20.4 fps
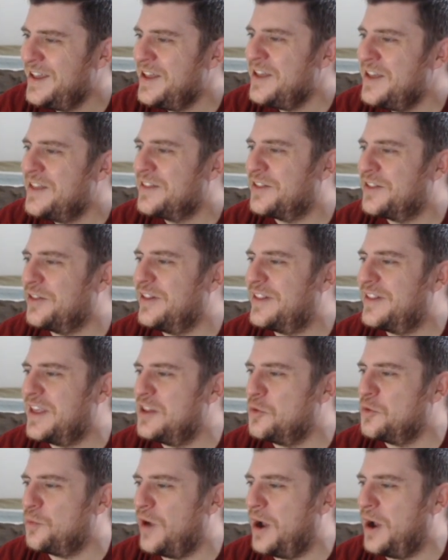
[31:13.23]
So let's get
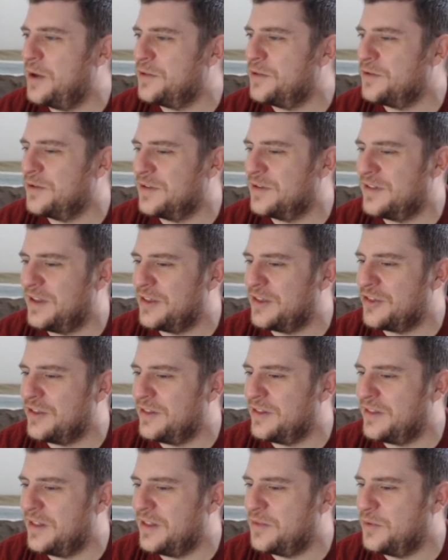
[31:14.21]
into browser
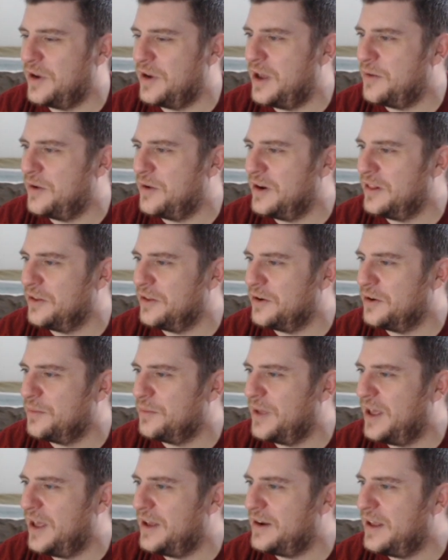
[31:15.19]
extensions. That's what I want to learn
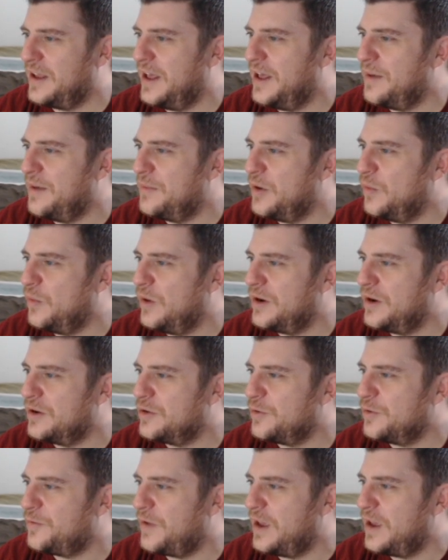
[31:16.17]
about. What are
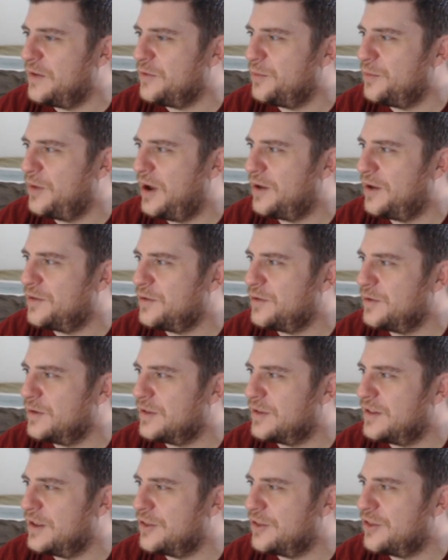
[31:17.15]
your favorite browser
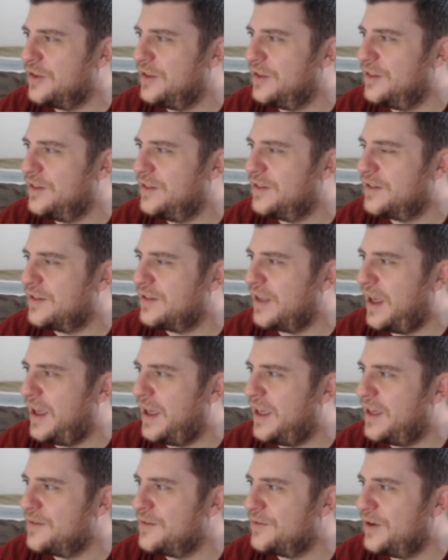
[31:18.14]
extensions? I
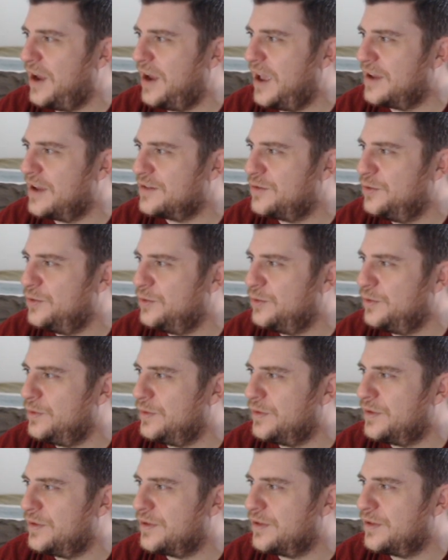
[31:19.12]
have React
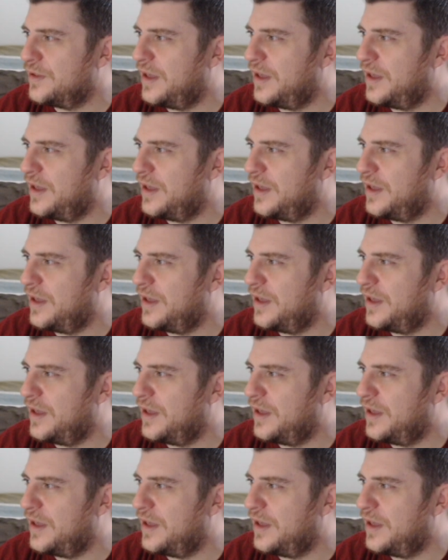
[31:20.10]
Tools.